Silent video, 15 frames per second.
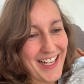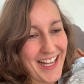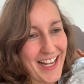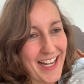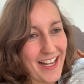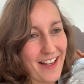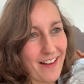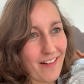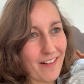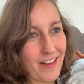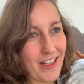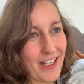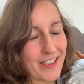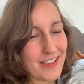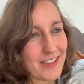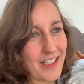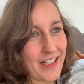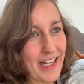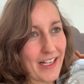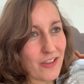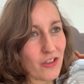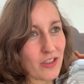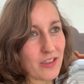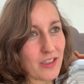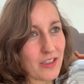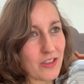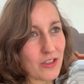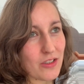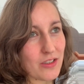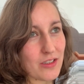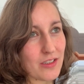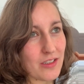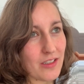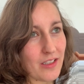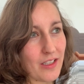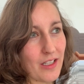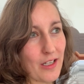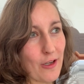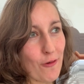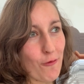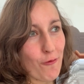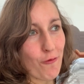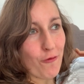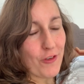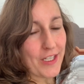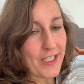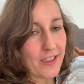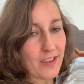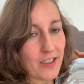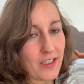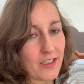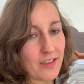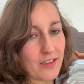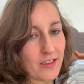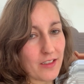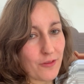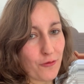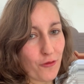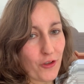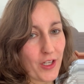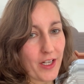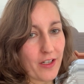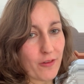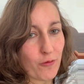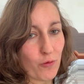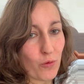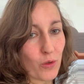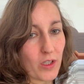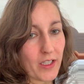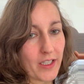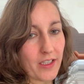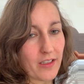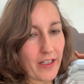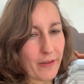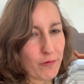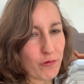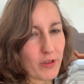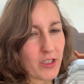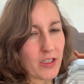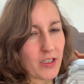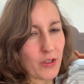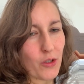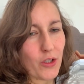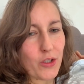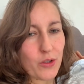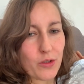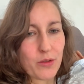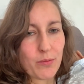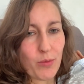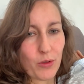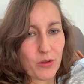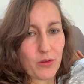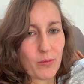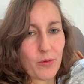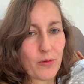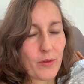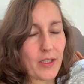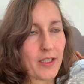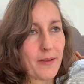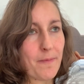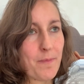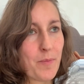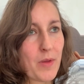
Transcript: is that actually just feeling the fear fully, like really going to the bottom of it,